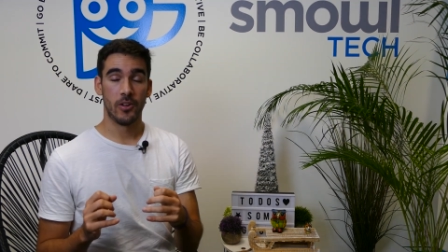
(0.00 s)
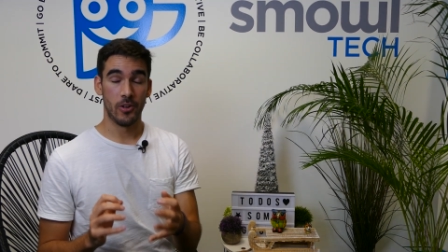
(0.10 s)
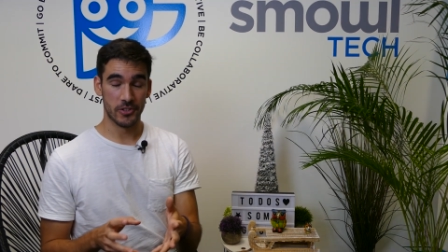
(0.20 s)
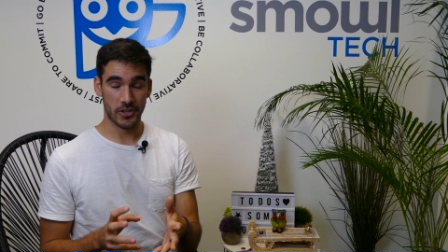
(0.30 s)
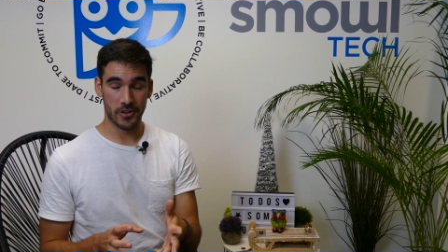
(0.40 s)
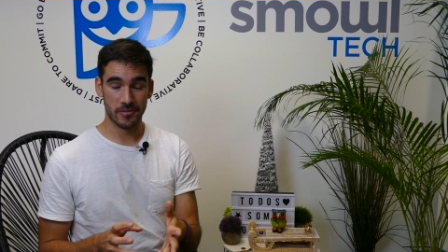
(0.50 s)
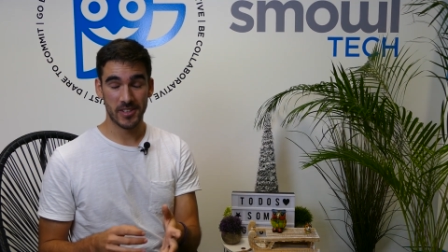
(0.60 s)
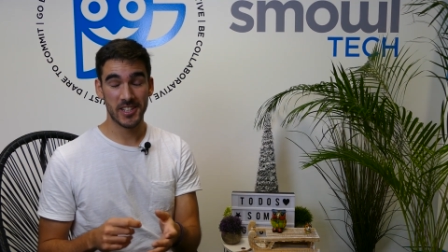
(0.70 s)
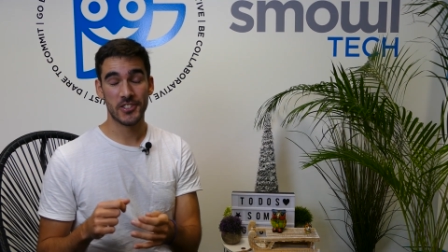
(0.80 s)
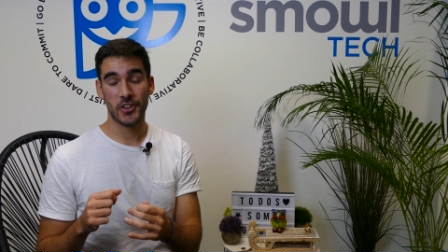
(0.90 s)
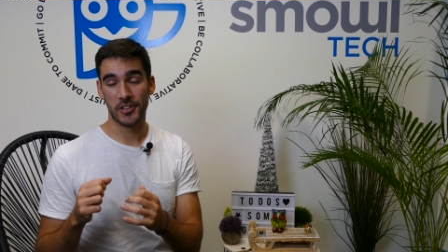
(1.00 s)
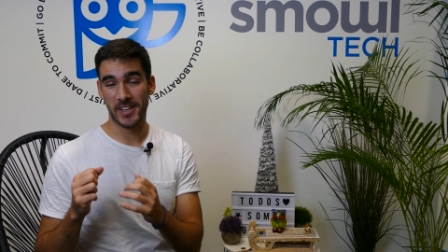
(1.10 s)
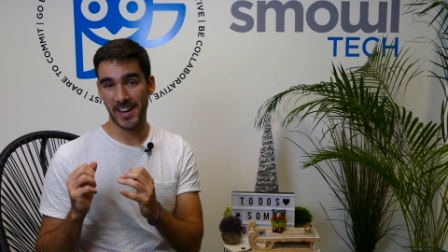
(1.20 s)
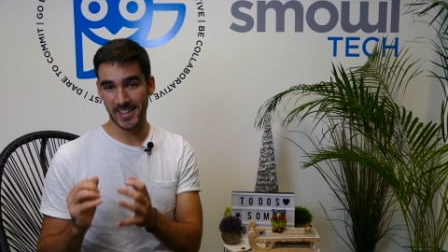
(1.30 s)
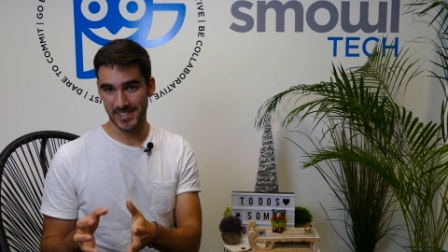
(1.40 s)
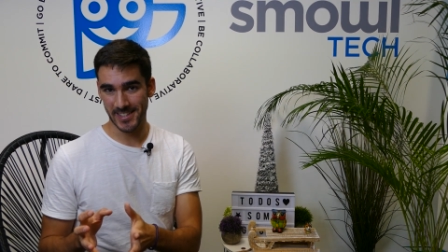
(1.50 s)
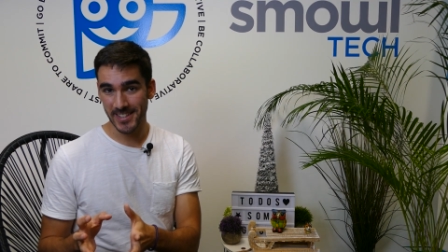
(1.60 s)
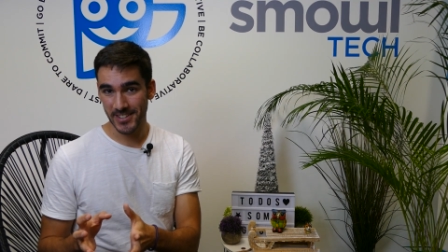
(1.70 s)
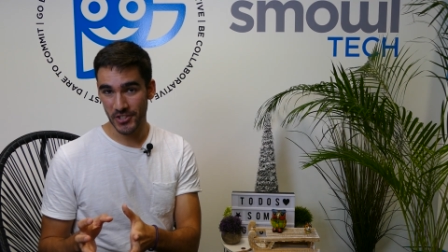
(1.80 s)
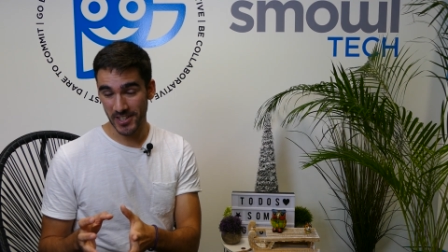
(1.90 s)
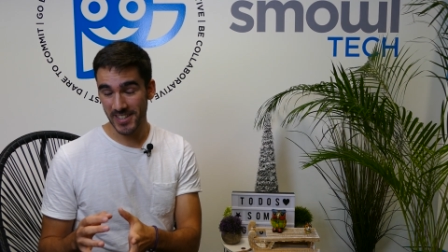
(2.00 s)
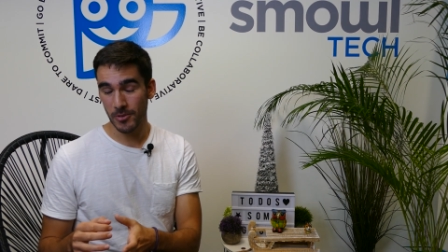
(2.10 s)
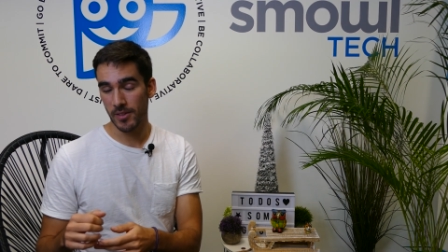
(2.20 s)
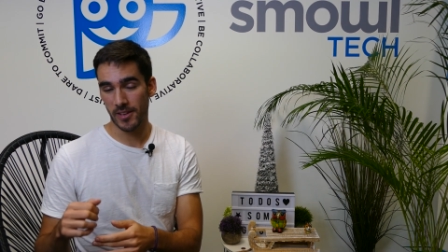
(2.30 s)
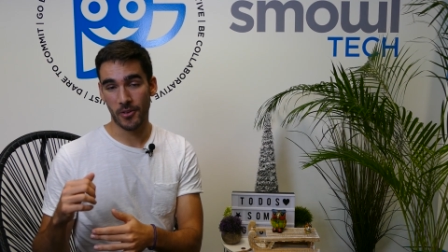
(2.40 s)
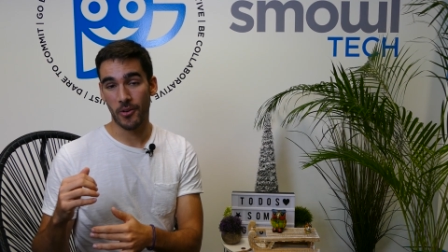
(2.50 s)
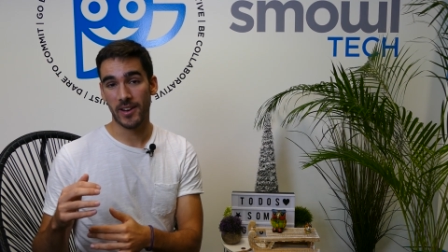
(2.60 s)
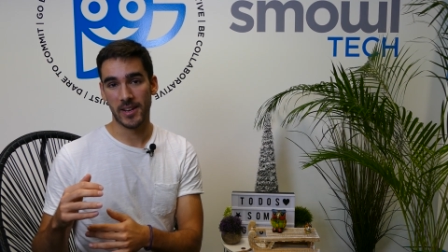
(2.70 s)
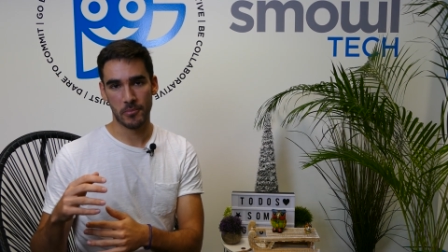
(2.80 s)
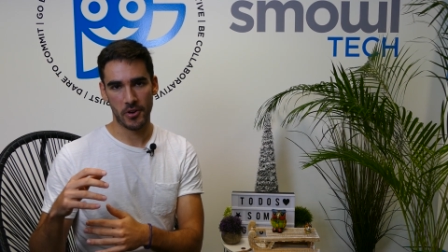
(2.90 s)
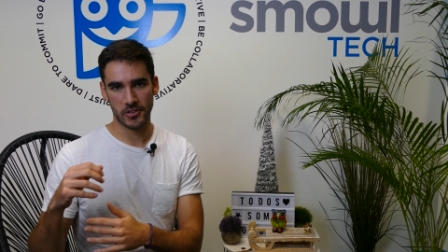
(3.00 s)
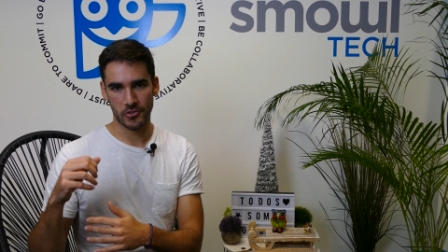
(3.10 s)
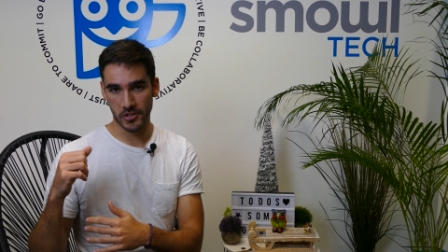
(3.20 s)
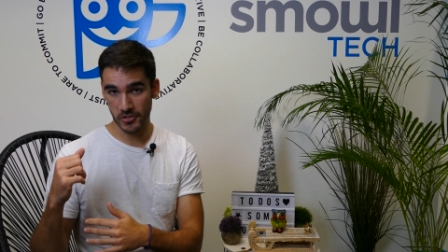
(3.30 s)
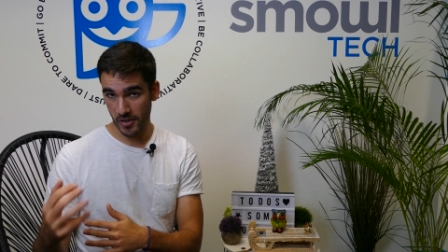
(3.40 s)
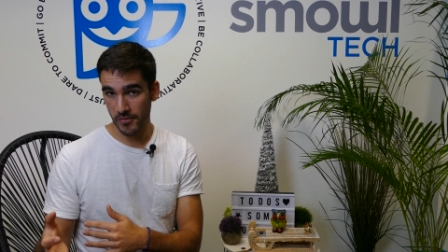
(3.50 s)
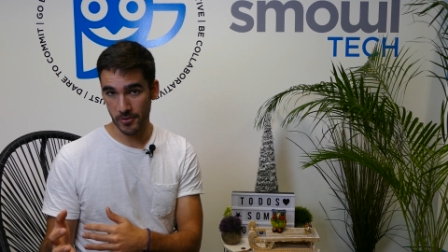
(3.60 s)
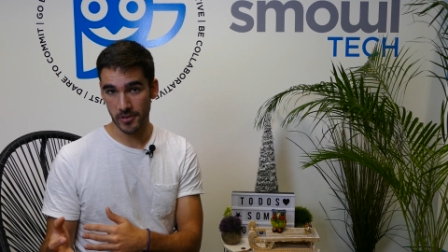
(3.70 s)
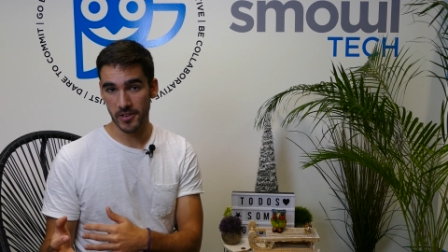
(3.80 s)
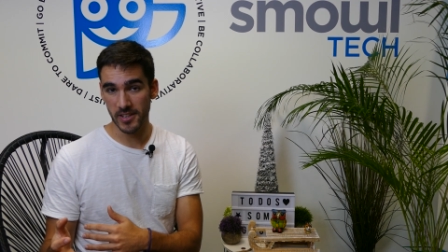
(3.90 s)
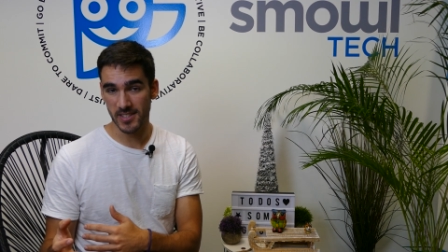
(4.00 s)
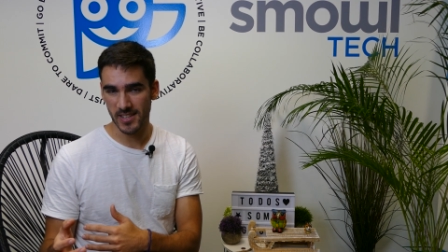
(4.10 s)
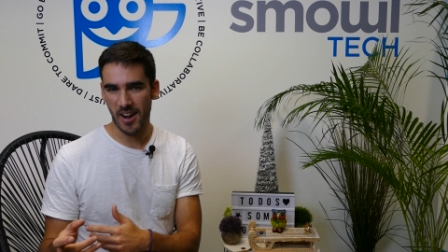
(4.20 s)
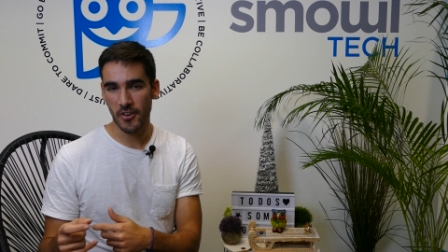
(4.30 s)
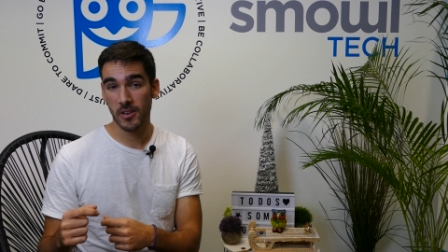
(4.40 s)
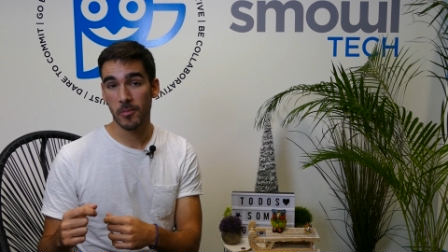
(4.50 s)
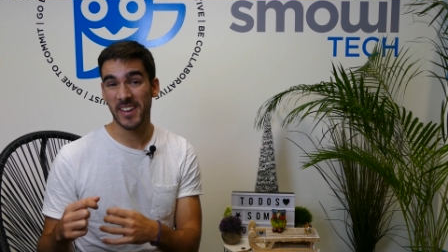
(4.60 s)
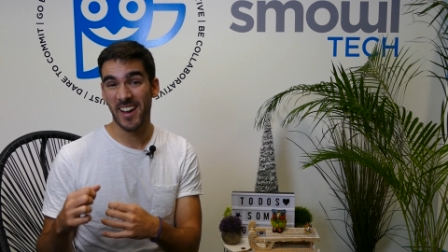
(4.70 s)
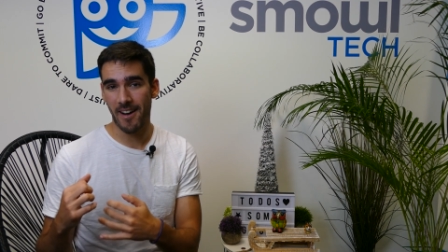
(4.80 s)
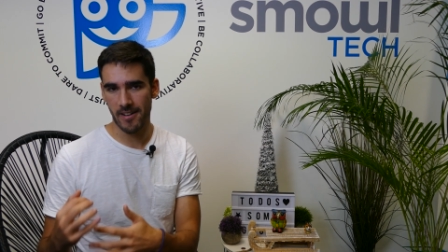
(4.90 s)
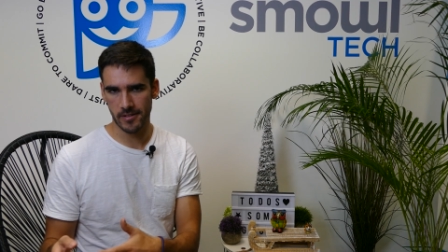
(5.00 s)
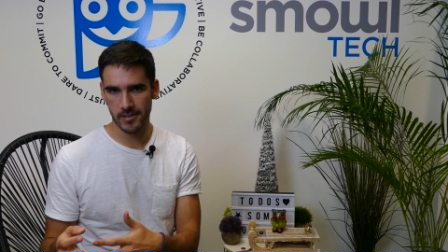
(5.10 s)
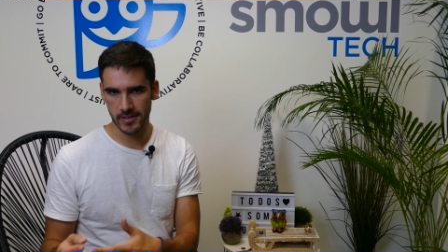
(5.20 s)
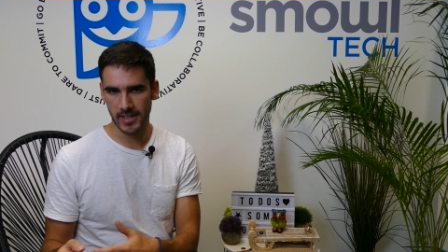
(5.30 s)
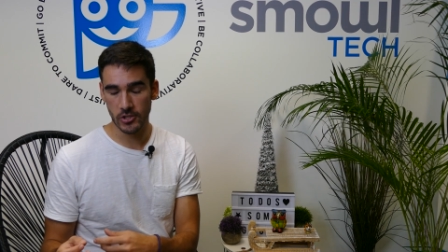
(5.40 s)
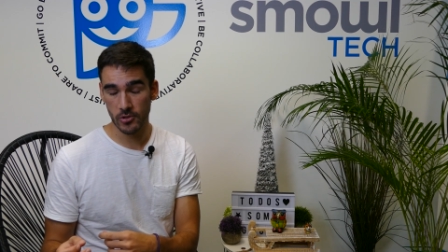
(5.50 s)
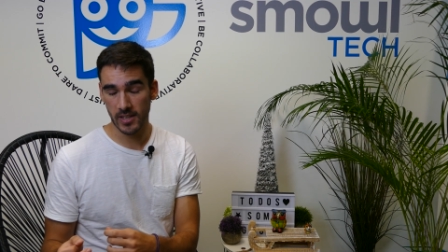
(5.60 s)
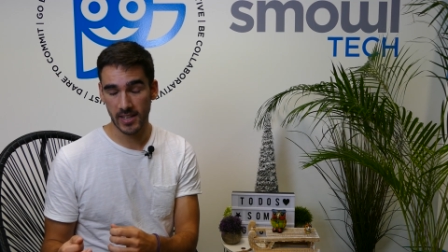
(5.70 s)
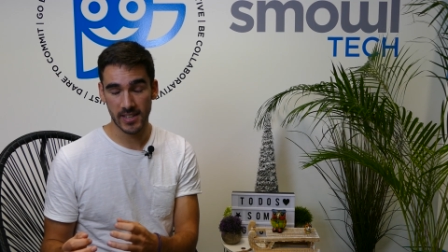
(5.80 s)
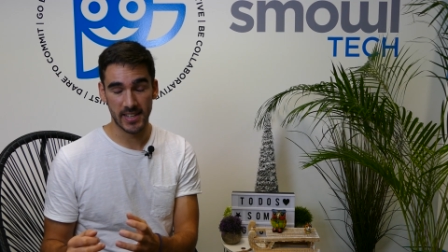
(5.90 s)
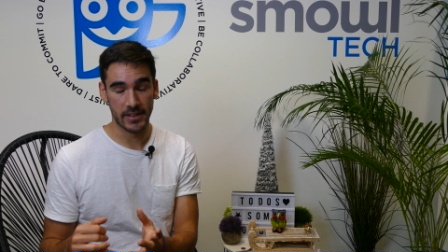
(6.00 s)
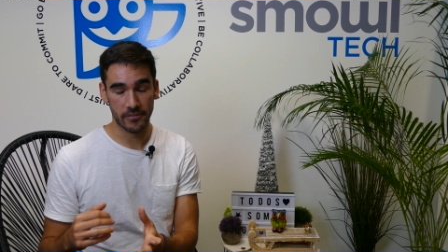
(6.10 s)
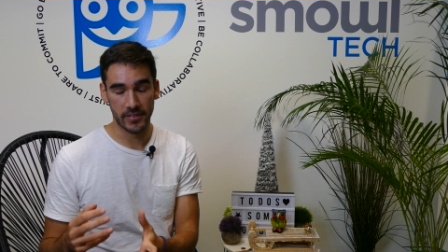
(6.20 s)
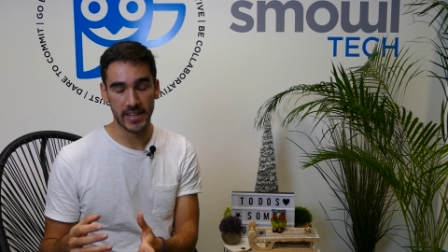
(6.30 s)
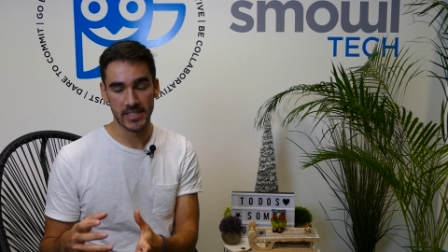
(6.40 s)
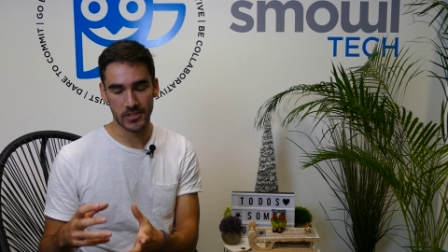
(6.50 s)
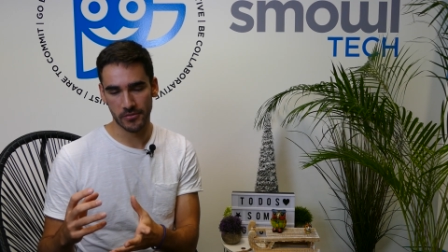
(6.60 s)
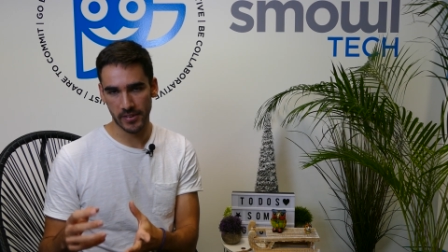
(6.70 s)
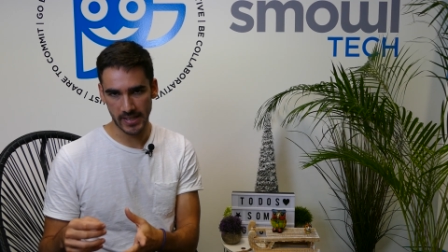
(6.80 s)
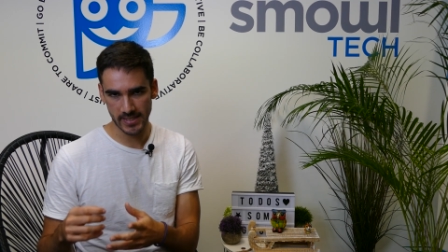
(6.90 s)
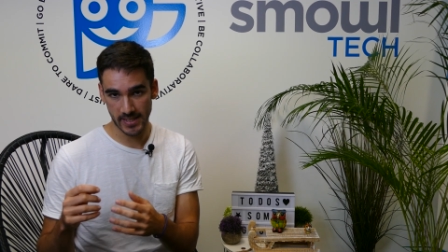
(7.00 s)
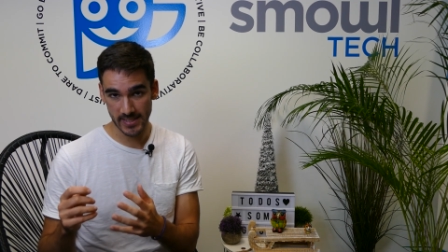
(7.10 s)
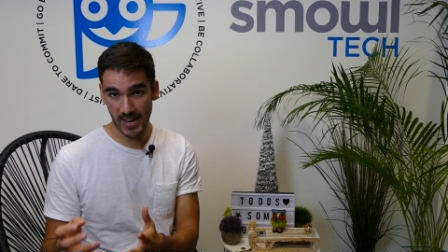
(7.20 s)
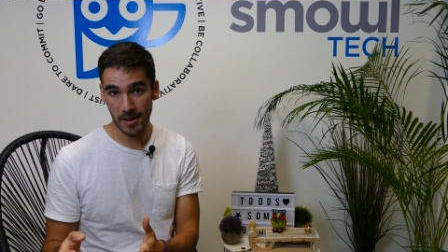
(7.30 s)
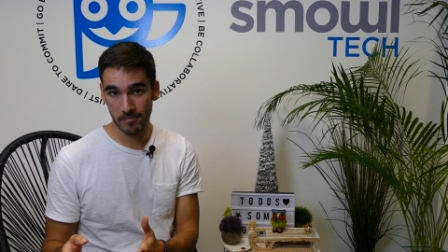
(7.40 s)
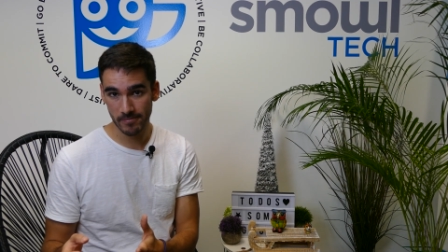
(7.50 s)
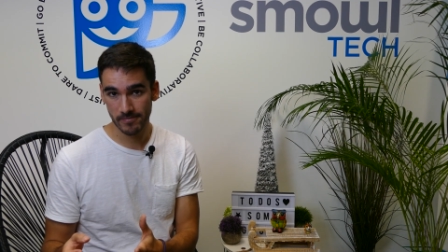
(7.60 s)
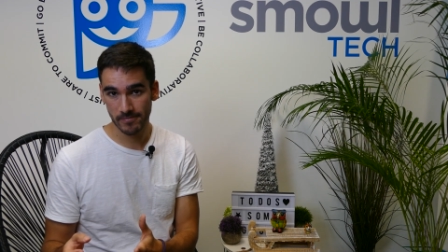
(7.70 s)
Hold on, it's not that easy. Cheating with an online proctoring software is arguably harder than doing it in a face-to-face exam.